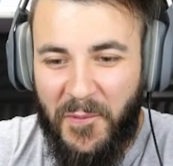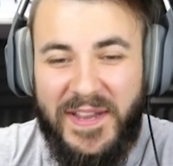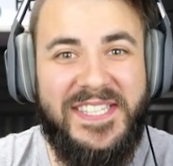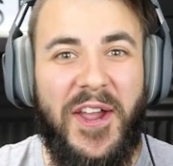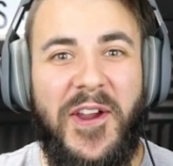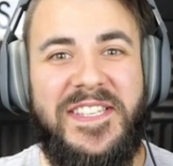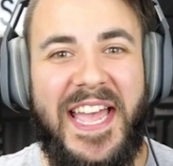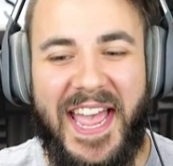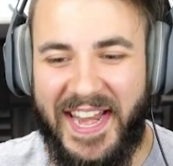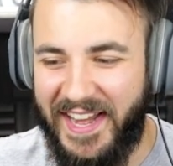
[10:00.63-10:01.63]
We're so
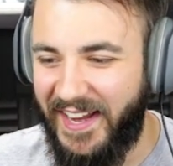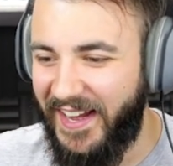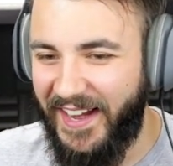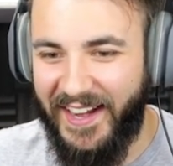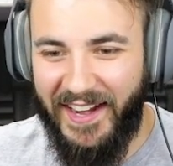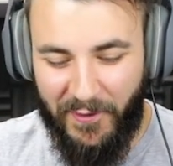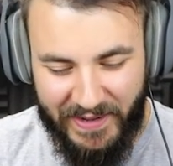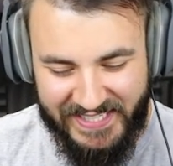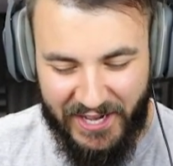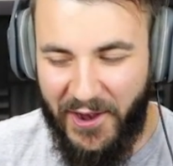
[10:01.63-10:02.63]
dead.
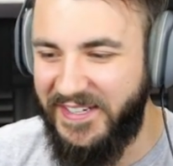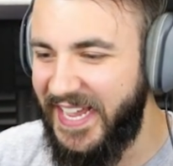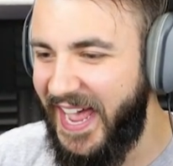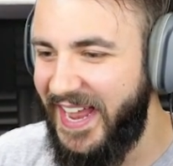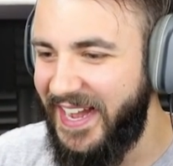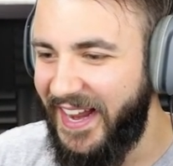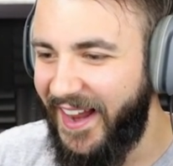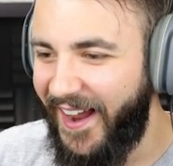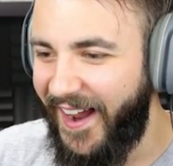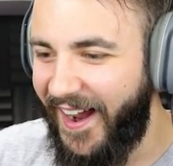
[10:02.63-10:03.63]
We're so dead.
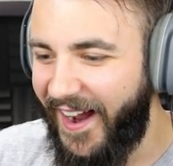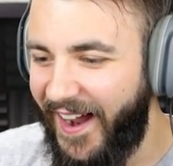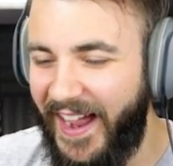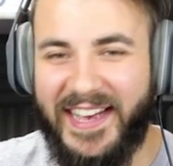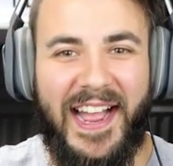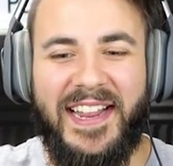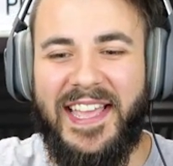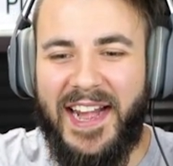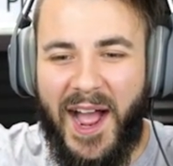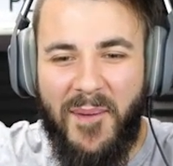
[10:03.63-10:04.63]
I can't
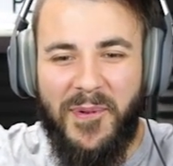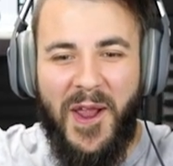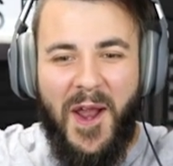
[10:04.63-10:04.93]
get up.